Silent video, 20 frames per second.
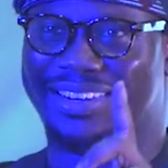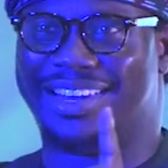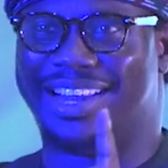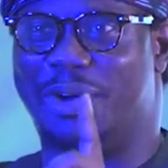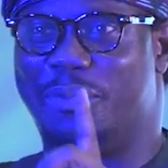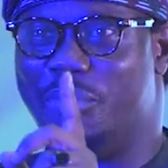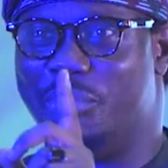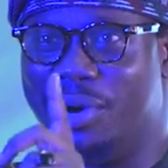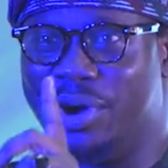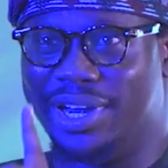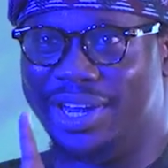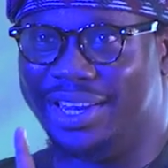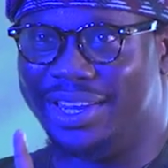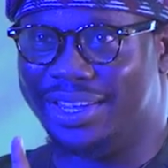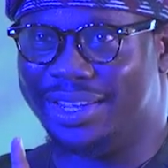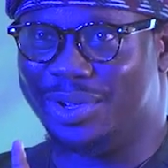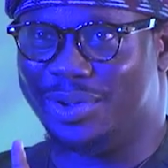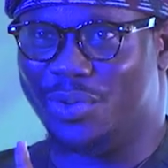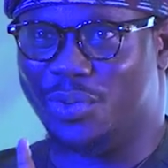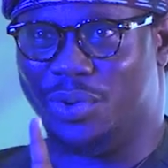that
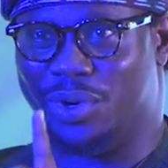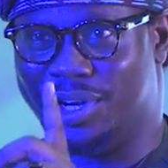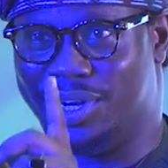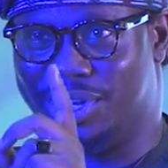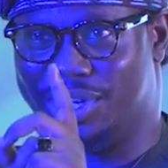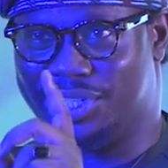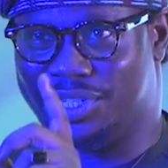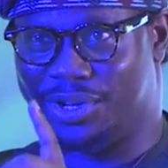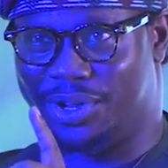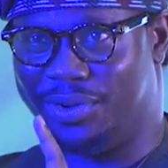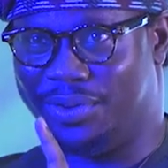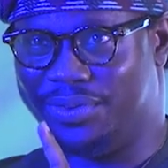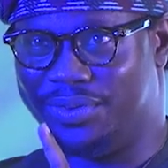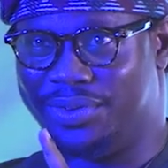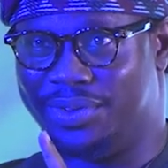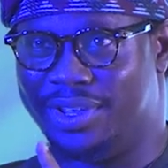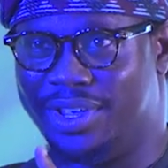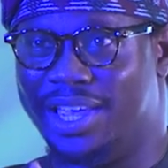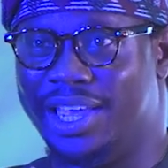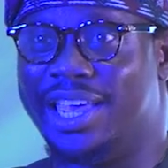money will not solve.
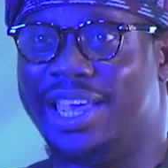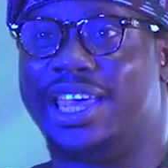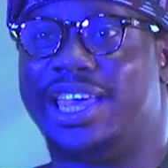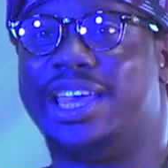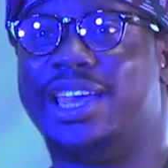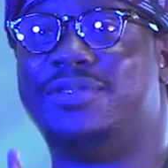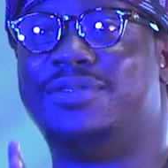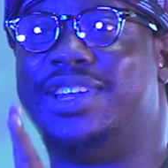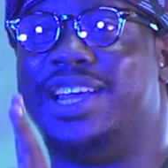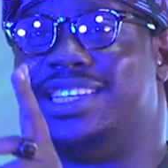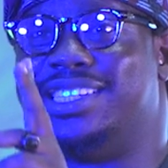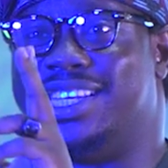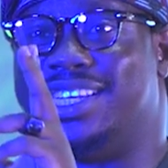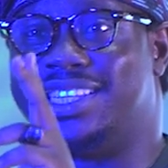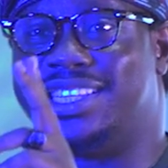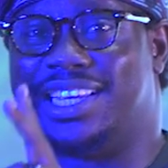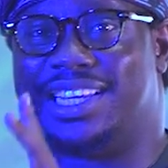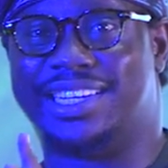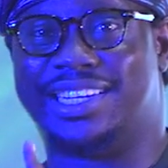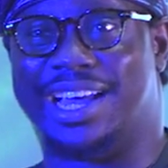If there's a
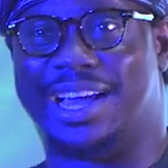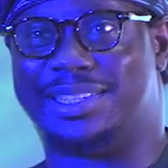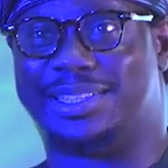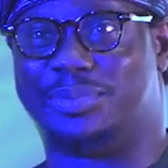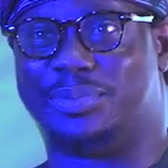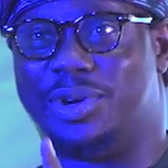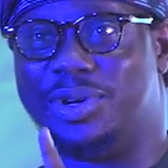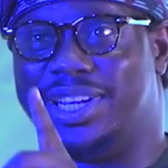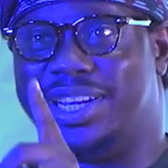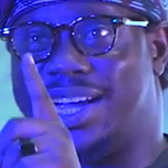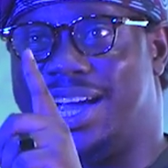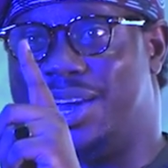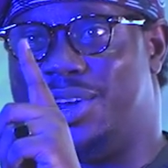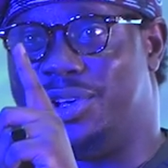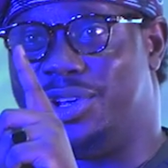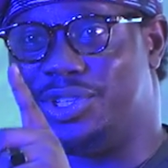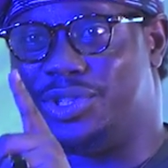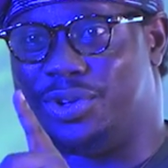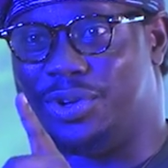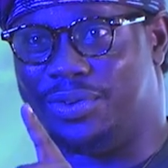thing that money
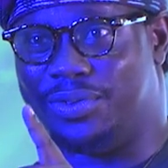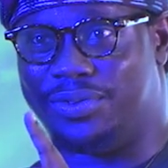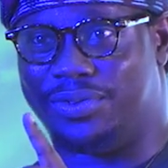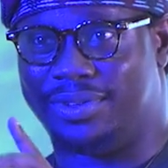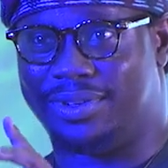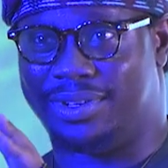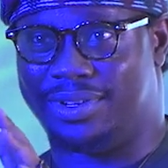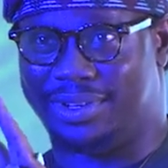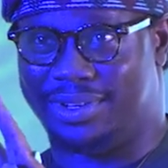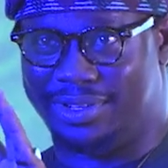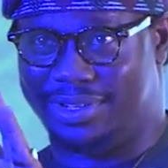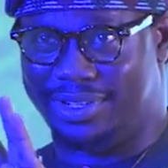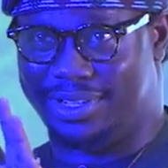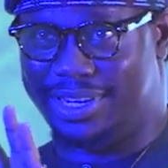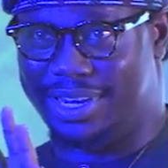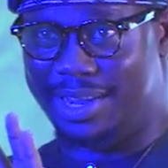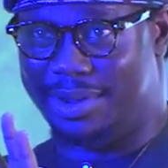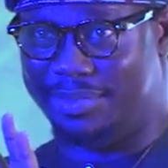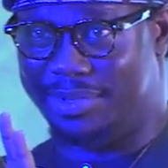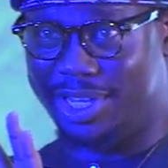cannot solve,
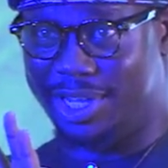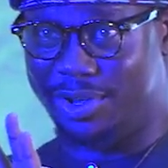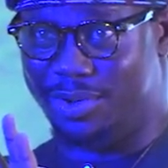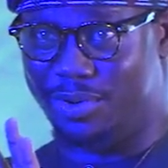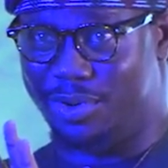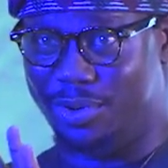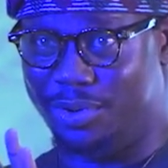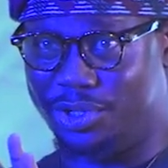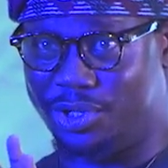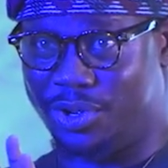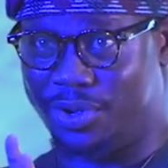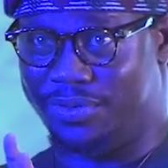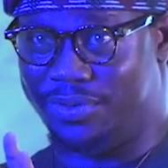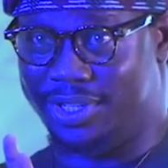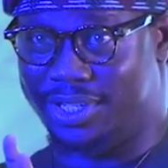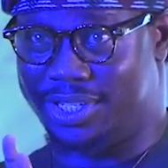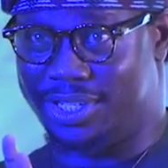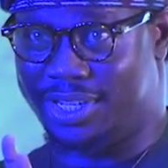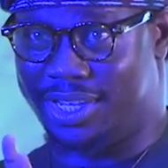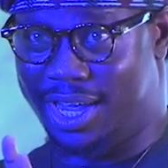let me tell you what will solve
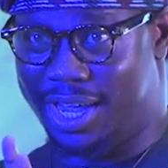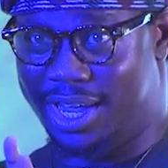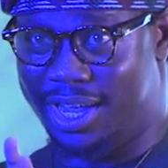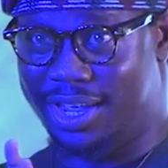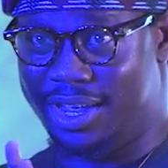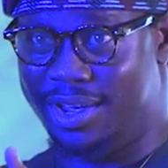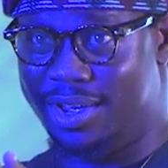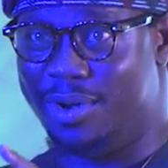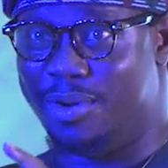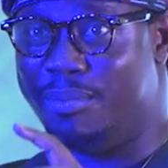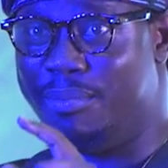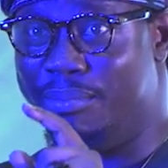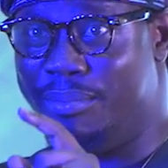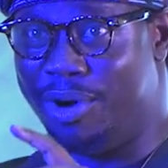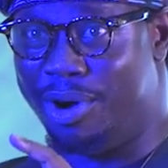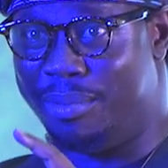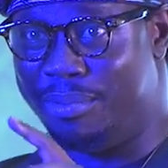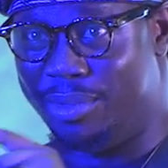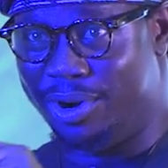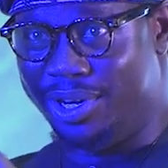it.
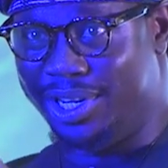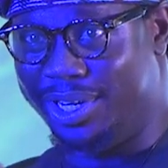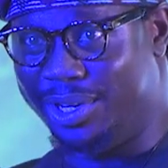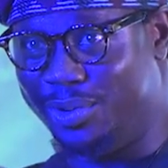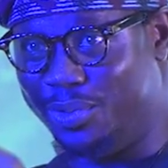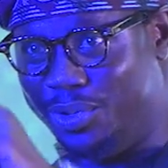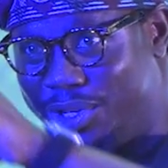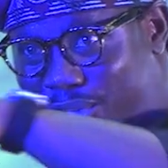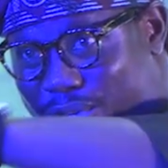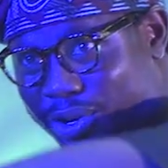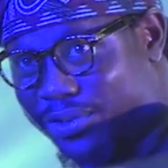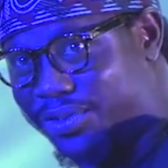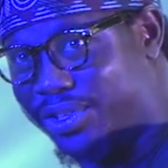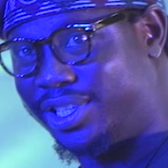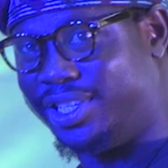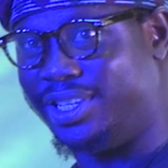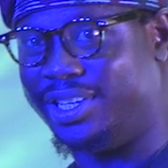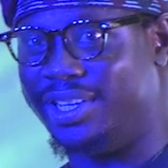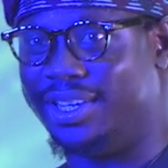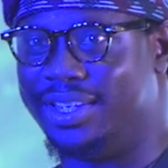More money will solve
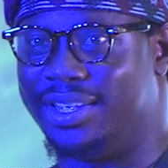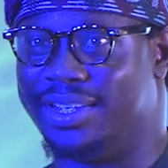it.